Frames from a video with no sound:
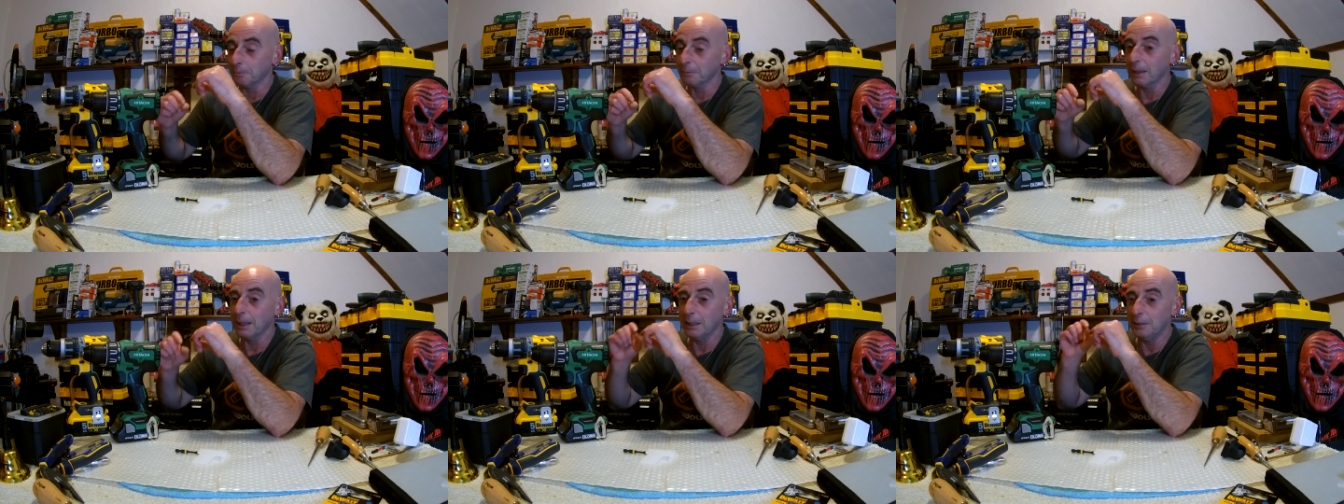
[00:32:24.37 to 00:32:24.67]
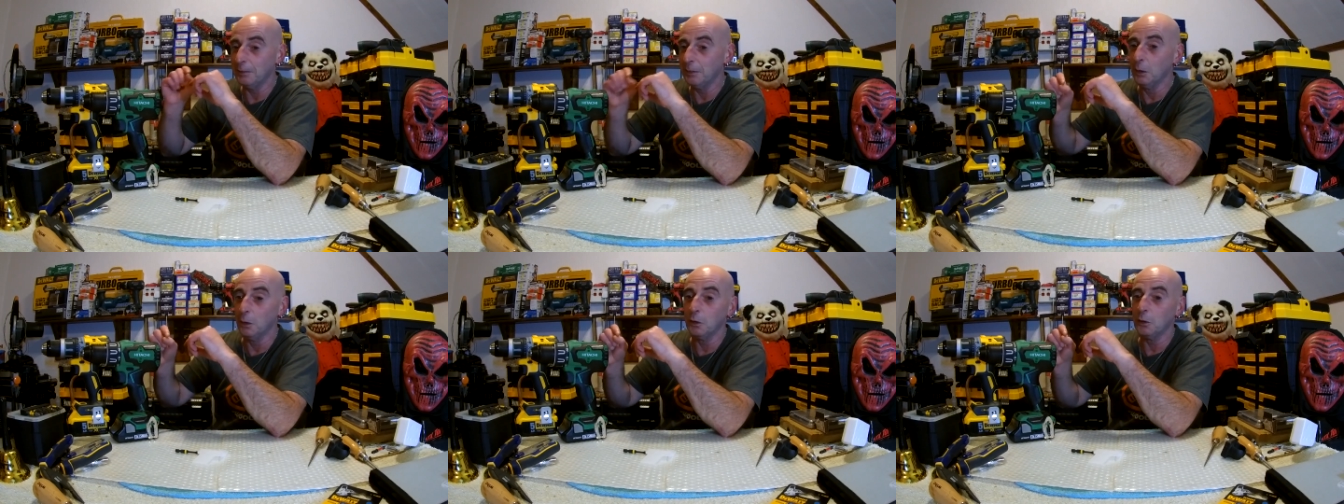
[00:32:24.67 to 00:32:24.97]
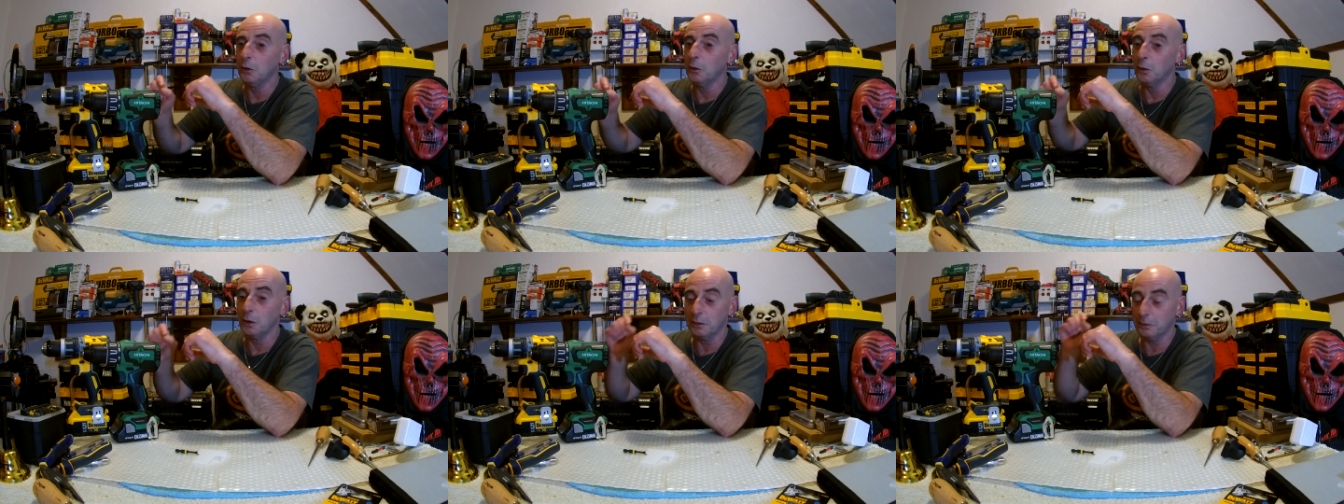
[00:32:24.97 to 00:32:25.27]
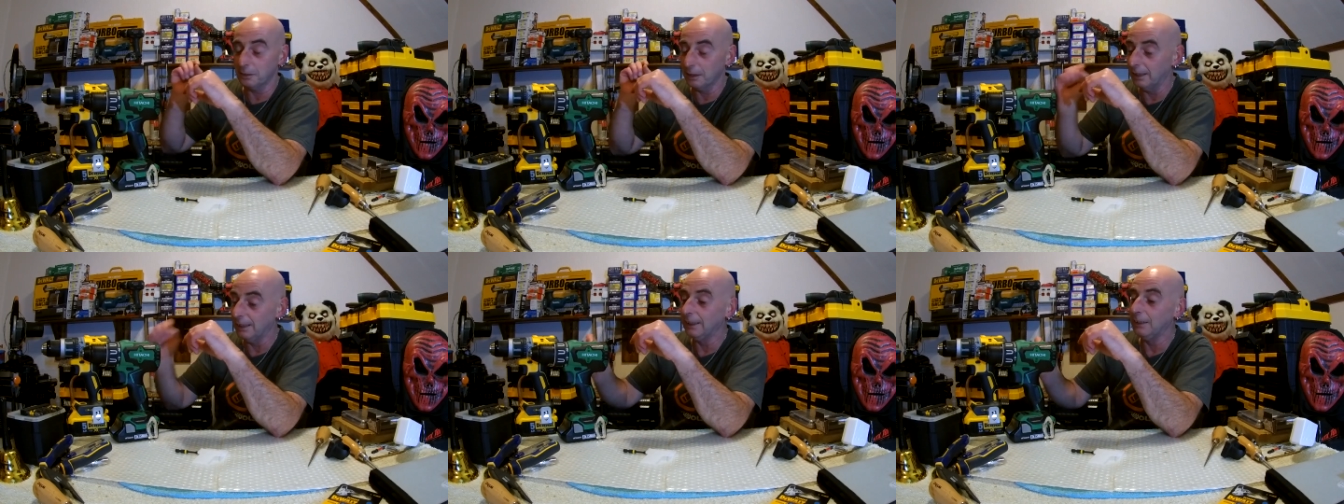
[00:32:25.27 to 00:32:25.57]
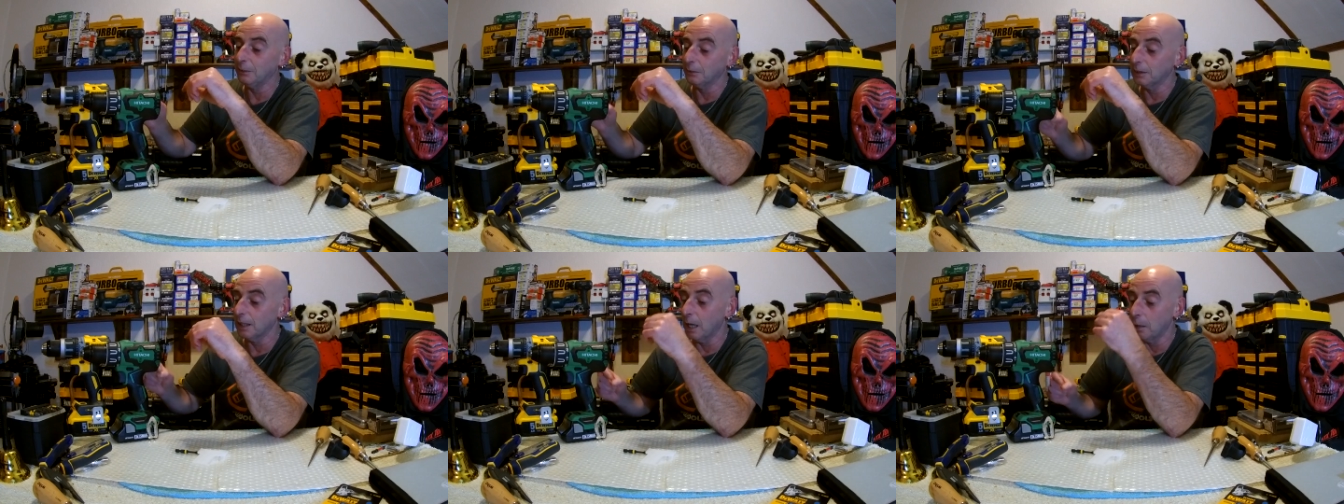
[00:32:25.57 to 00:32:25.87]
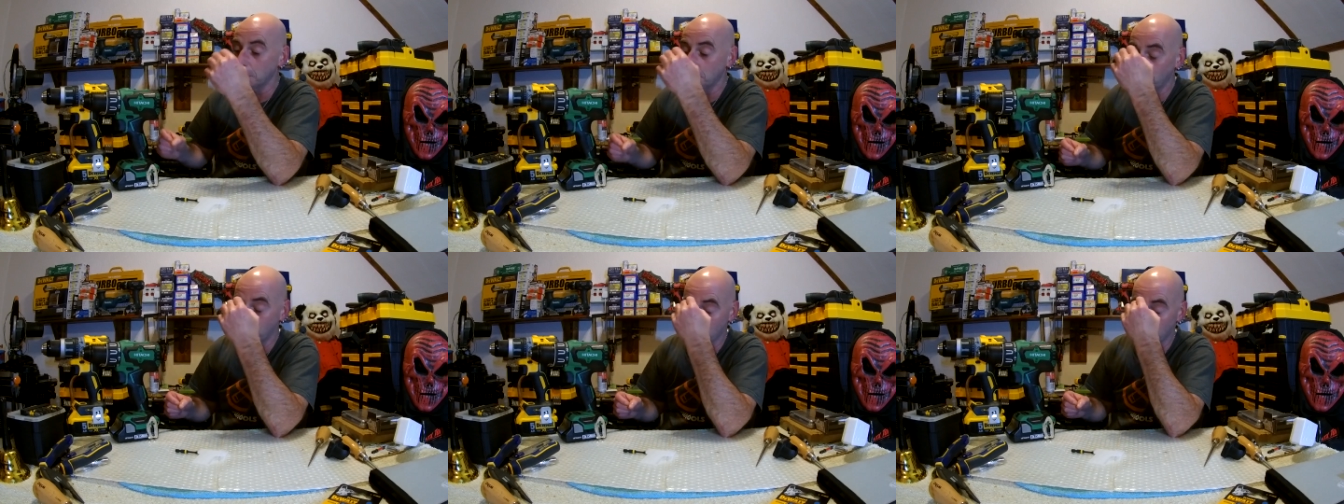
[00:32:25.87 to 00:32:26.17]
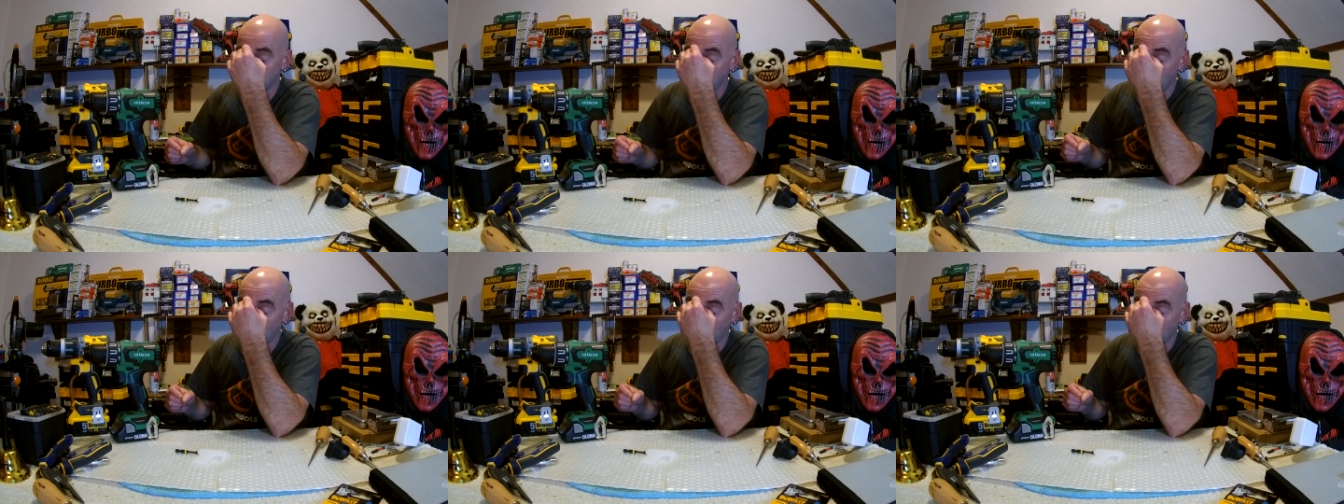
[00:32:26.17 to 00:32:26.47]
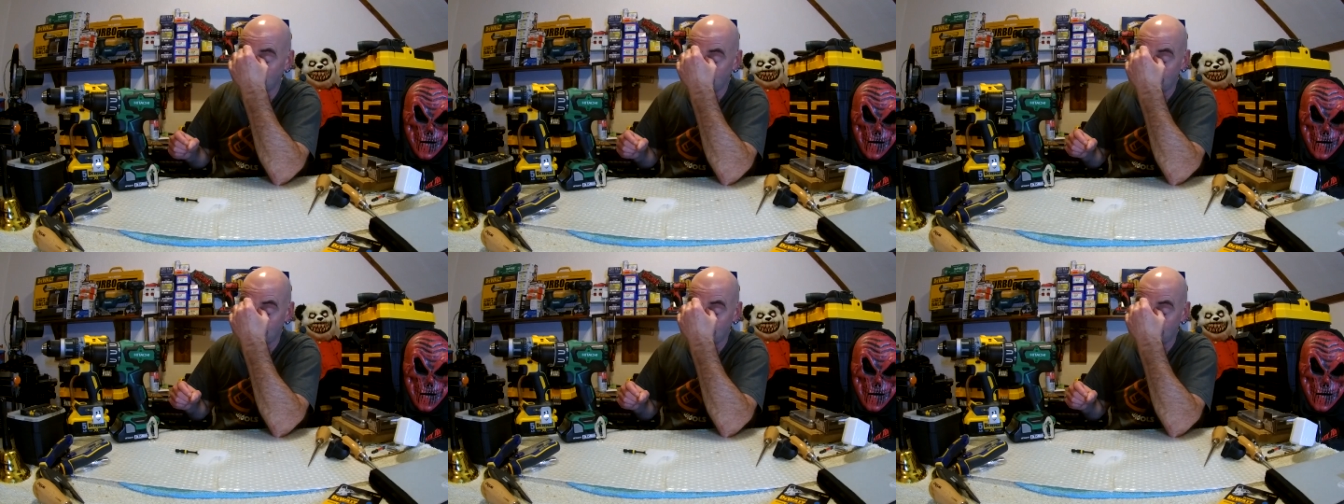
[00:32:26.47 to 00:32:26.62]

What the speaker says: And if you don't notice it, you'll damage the fan,